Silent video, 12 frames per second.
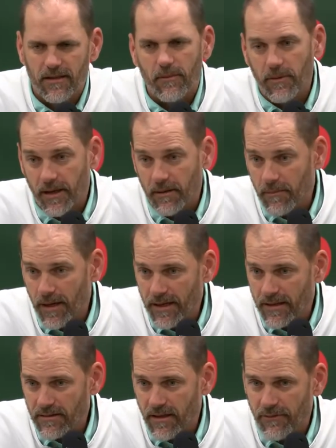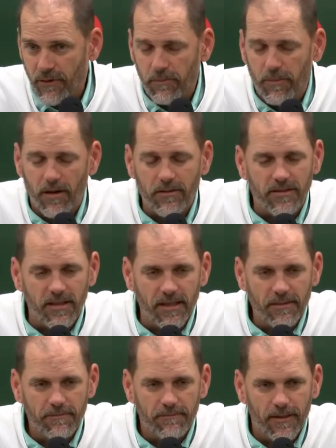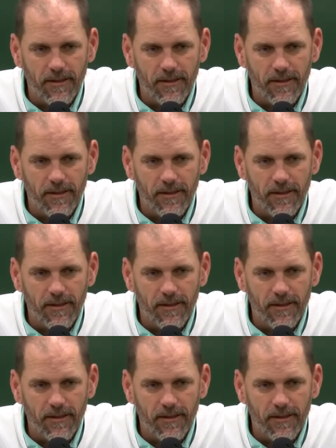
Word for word: that we can make as a football team.